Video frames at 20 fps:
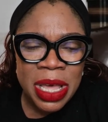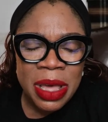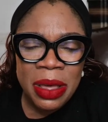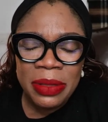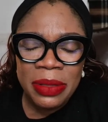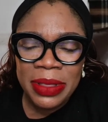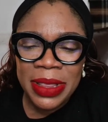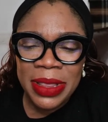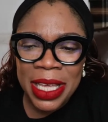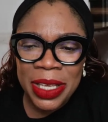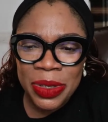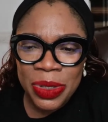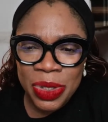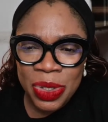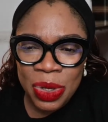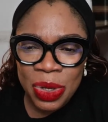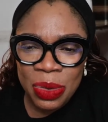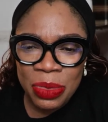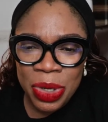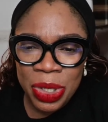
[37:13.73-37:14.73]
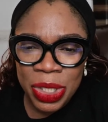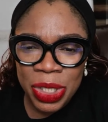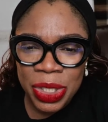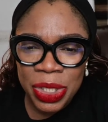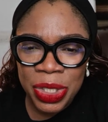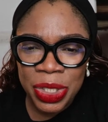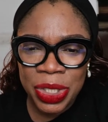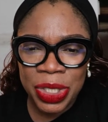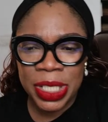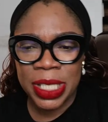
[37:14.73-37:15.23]
Thank you so
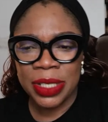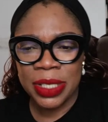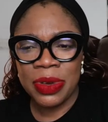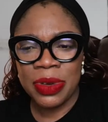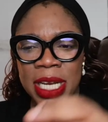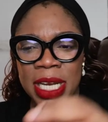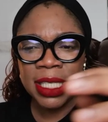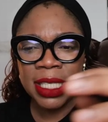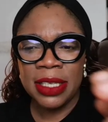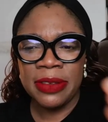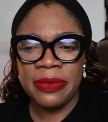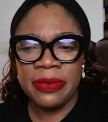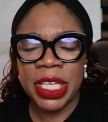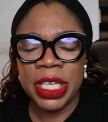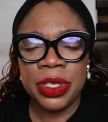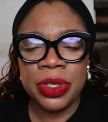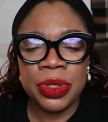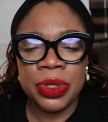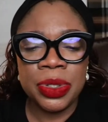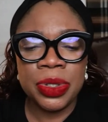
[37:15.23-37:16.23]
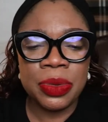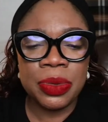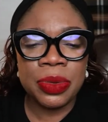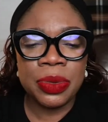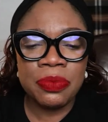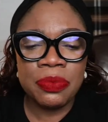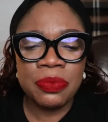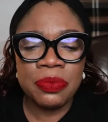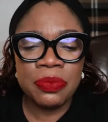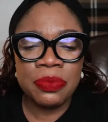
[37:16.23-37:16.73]
much. This is relatively new to
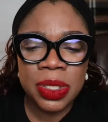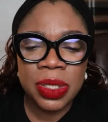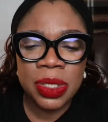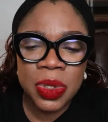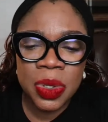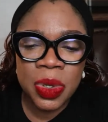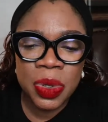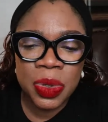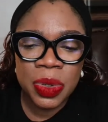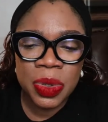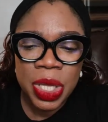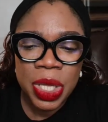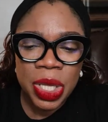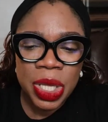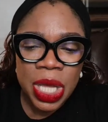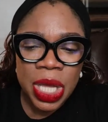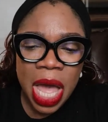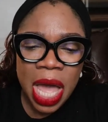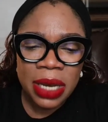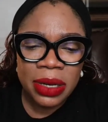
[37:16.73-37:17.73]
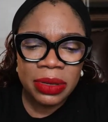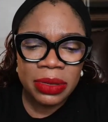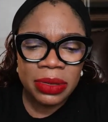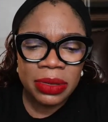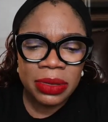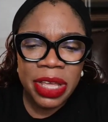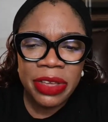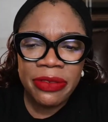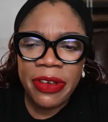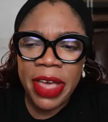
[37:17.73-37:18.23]
me, so I don't
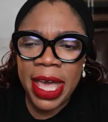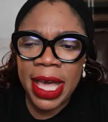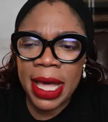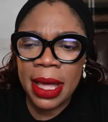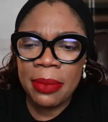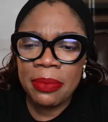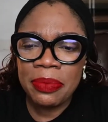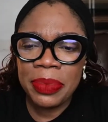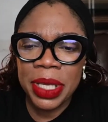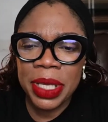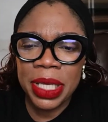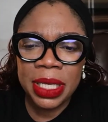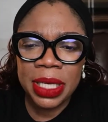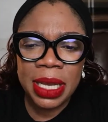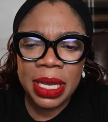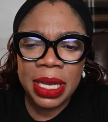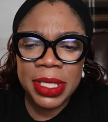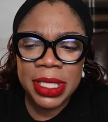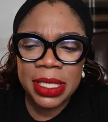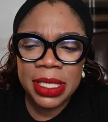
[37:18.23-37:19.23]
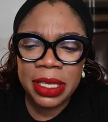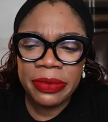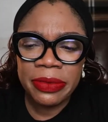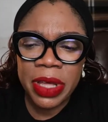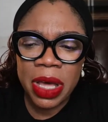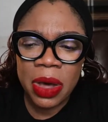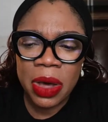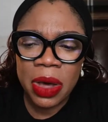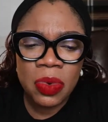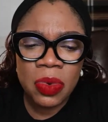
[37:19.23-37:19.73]
know if I can pin. Let me see if
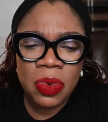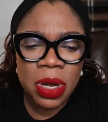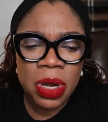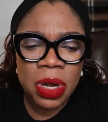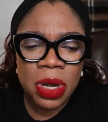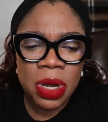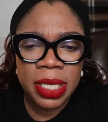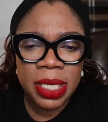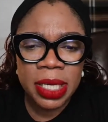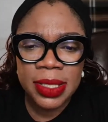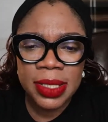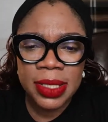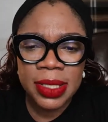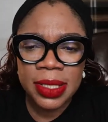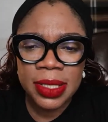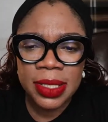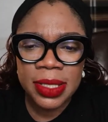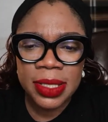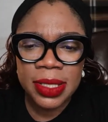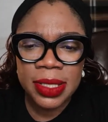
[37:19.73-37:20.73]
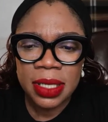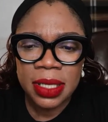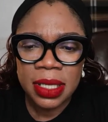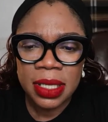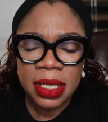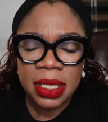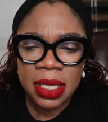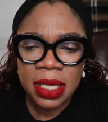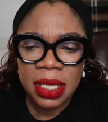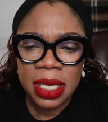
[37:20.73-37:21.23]
that works.
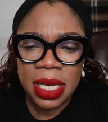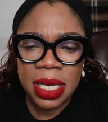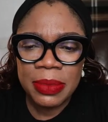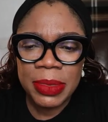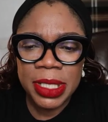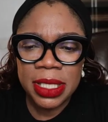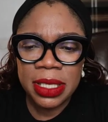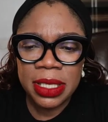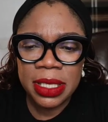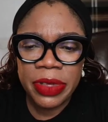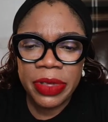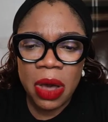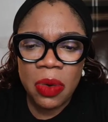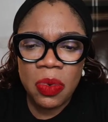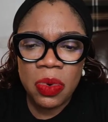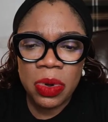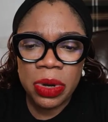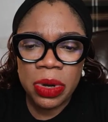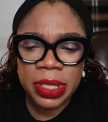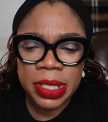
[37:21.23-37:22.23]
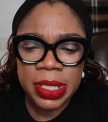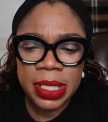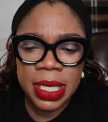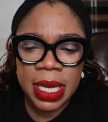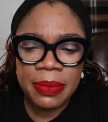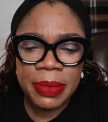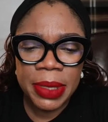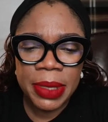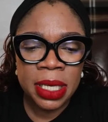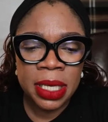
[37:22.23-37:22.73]
Let
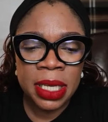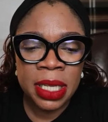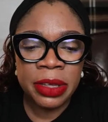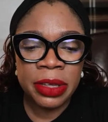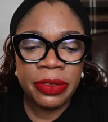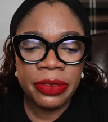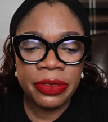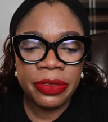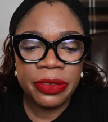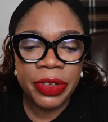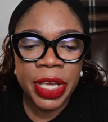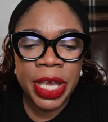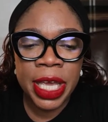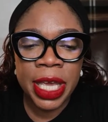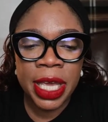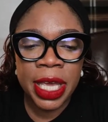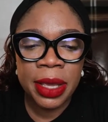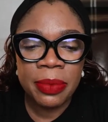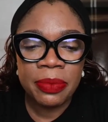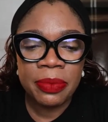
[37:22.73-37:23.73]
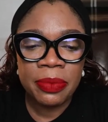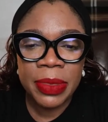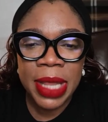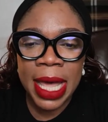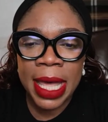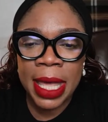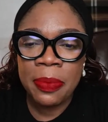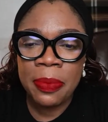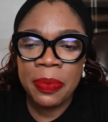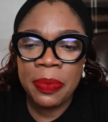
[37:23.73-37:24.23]
me leave
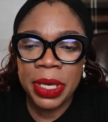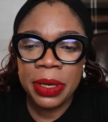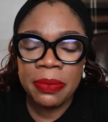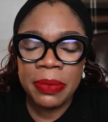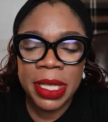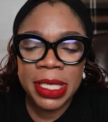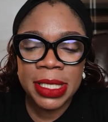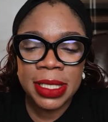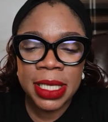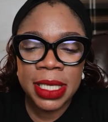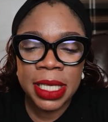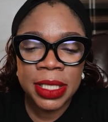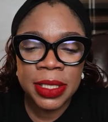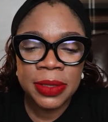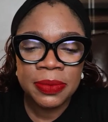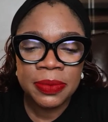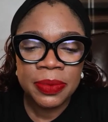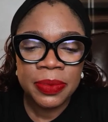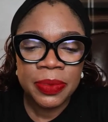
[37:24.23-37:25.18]
a pin message.